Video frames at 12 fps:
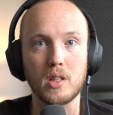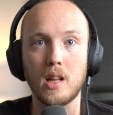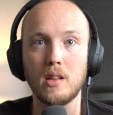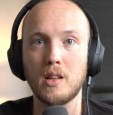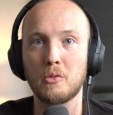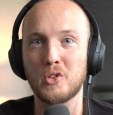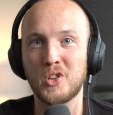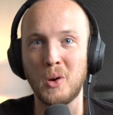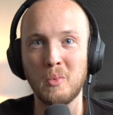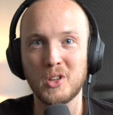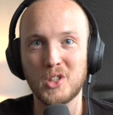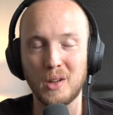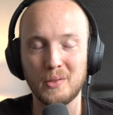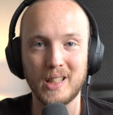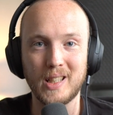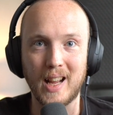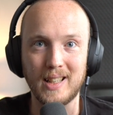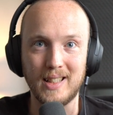And there was so much stuff
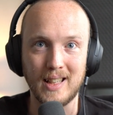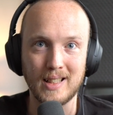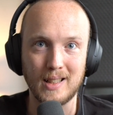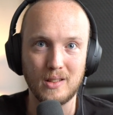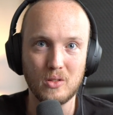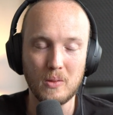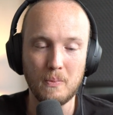that I didn't